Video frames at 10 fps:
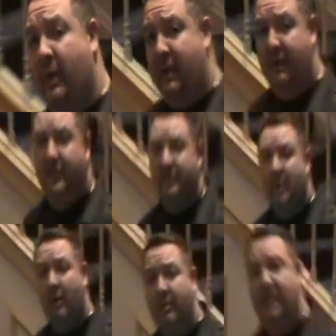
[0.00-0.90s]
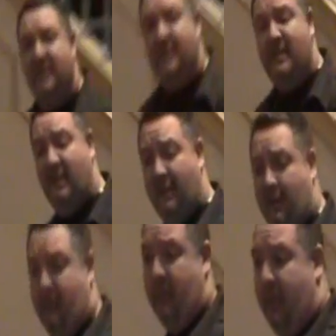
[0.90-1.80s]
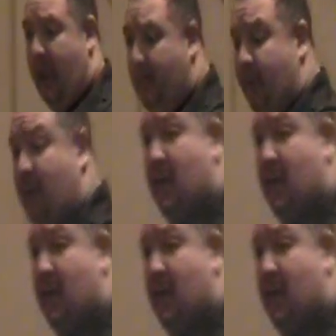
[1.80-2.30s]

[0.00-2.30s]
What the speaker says: what kills small business in terms of being able to